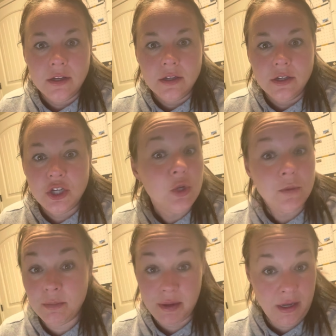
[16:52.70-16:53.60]

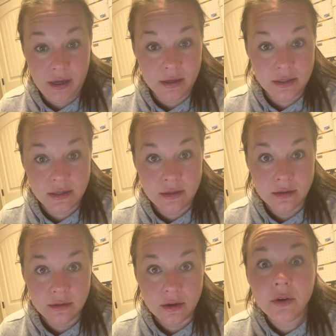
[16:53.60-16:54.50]
human beings.
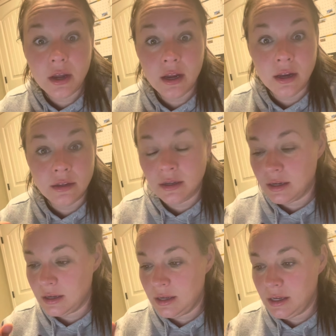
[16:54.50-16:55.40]
Okay, like
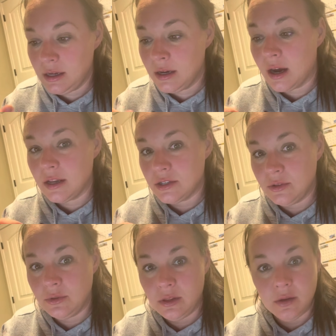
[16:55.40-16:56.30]
he got
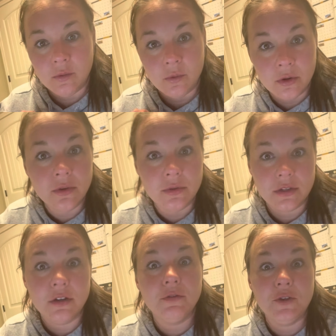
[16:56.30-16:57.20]
to the root
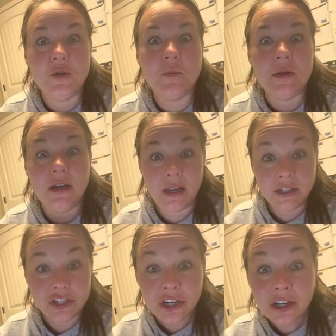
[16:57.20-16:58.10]
of human
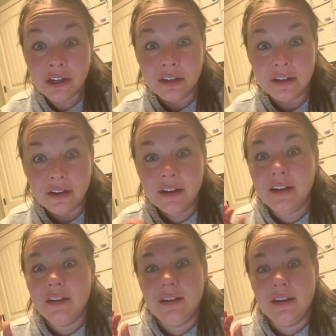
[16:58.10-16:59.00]
nature
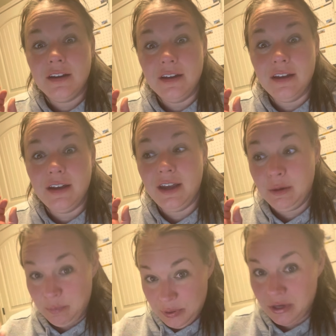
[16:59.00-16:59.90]

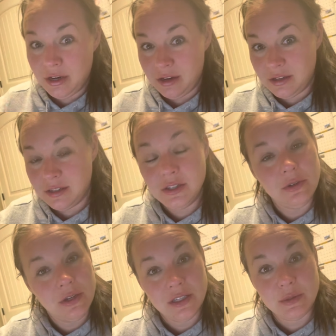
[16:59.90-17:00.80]
and put it into
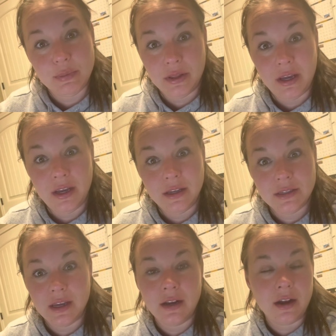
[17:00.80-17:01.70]
his plays.
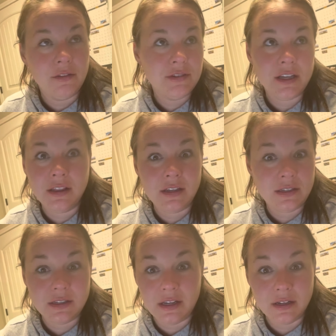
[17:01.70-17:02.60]
And I've said
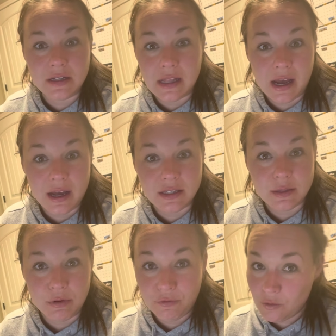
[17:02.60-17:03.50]
this in class
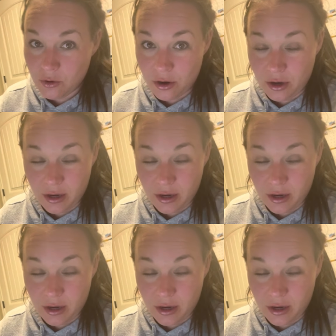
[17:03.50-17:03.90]
before, and